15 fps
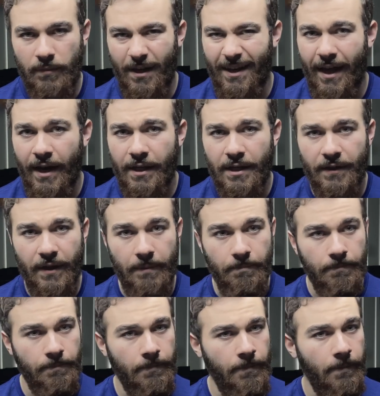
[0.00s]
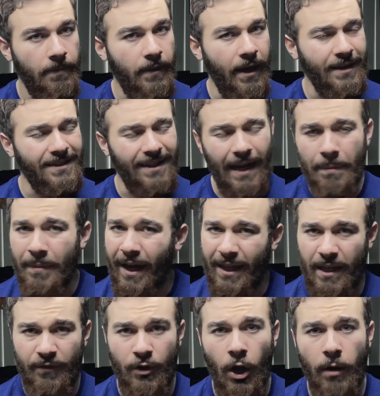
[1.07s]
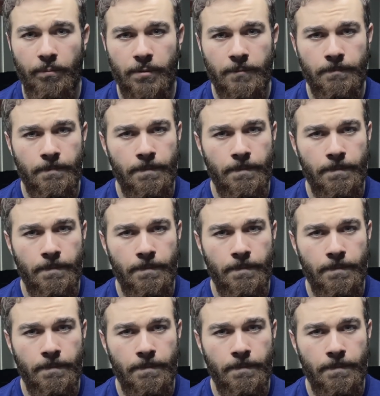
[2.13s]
in any of them. I said, I'm not giving up.